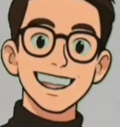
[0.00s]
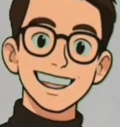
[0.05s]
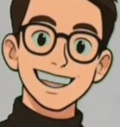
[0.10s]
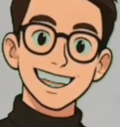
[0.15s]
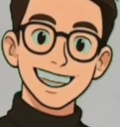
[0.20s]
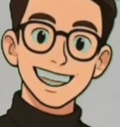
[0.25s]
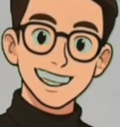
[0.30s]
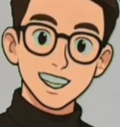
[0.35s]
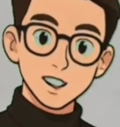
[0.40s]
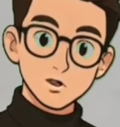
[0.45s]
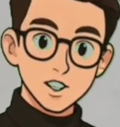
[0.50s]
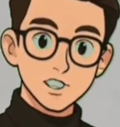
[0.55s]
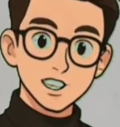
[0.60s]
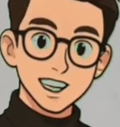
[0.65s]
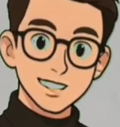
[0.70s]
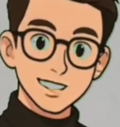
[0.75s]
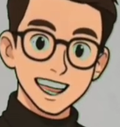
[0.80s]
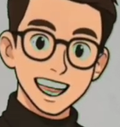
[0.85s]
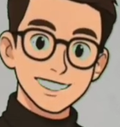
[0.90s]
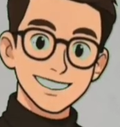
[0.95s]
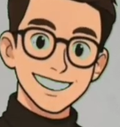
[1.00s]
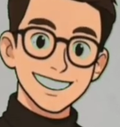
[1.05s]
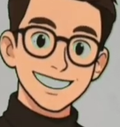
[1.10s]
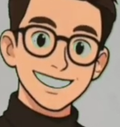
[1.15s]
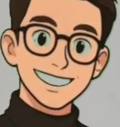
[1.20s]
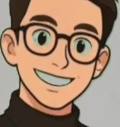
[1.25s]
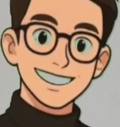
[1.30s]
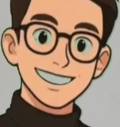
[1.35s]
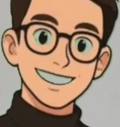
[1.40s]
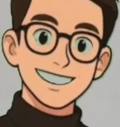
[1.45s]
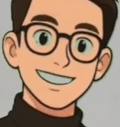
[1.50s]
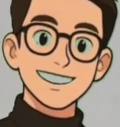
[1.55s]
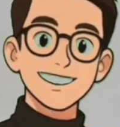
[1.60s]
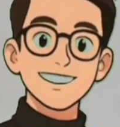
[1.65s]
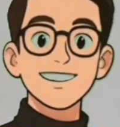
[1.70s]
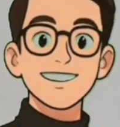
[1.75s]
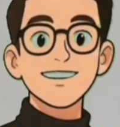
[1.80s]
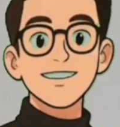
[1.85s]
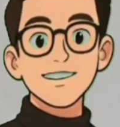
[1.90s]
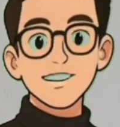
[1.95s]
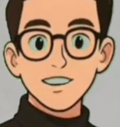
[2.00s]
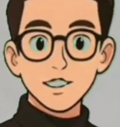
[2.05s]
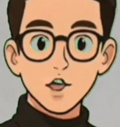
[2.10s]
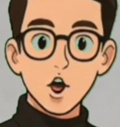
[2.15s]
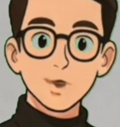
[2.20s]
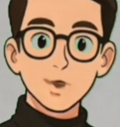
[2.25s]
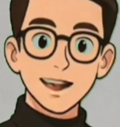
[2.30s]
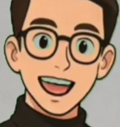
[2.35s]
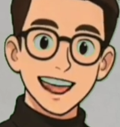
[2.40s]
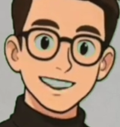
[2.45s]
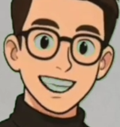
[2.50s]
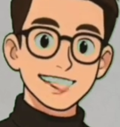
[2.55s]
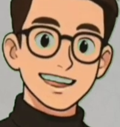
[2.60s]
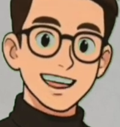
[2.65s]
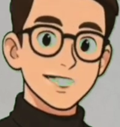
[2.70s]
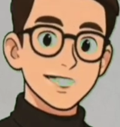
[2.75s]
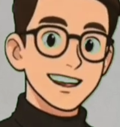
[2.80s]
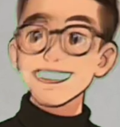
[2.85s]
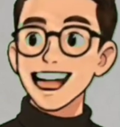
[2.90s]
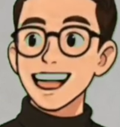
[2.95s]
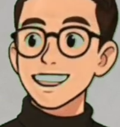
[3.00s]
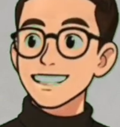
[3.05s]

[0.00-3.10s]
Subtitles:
while the molecules in other regions are pushed apart.